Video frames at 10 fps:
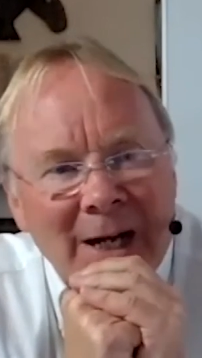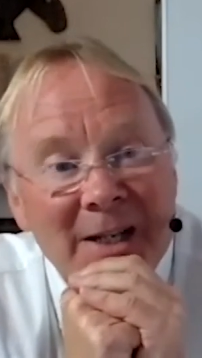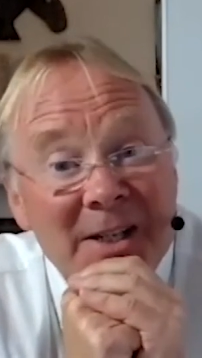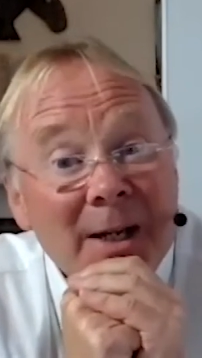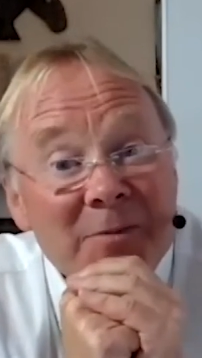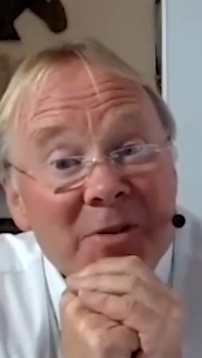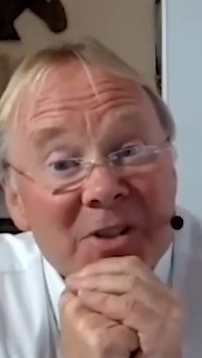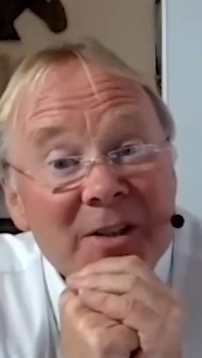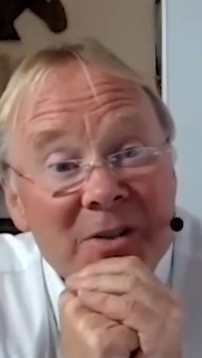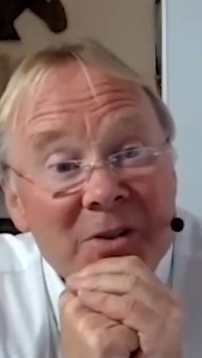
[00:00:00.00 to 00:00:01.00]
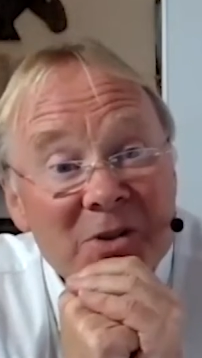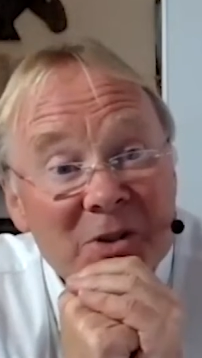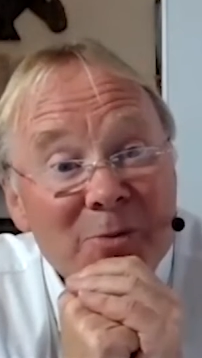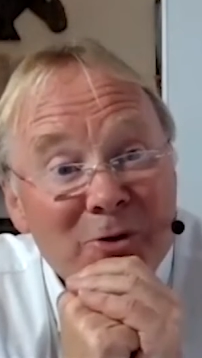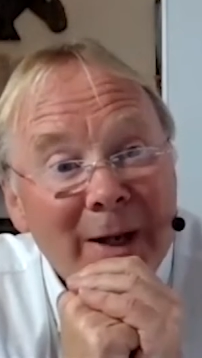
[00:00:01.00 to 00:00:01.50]
I think I'm just going to do
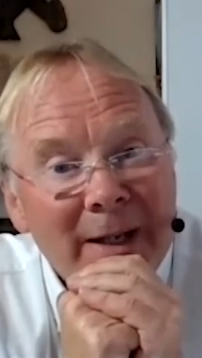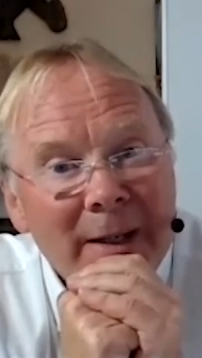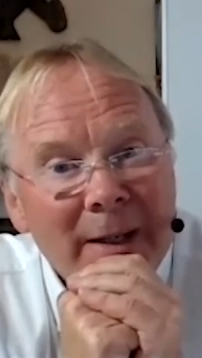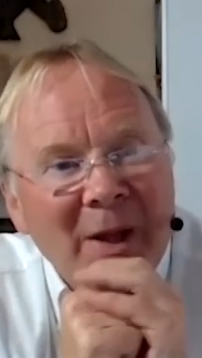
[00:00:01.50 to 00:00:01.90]
Zoom training.